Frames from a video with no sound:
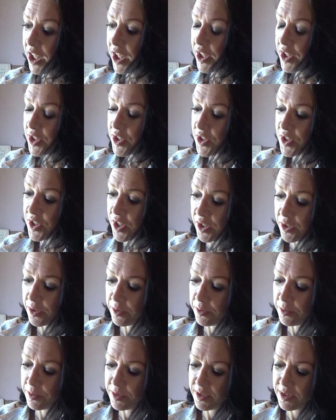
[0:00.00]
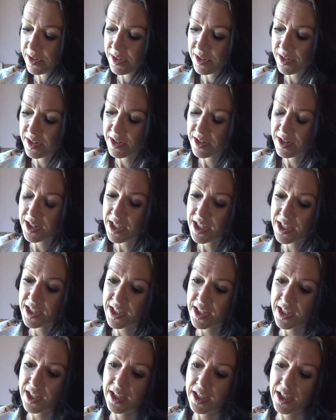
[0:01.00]
So this
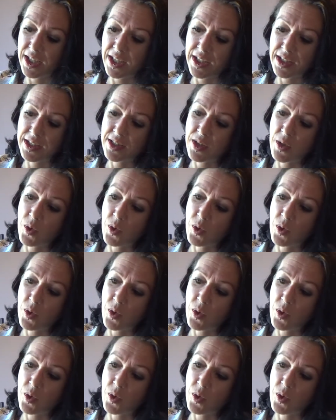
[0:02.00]
is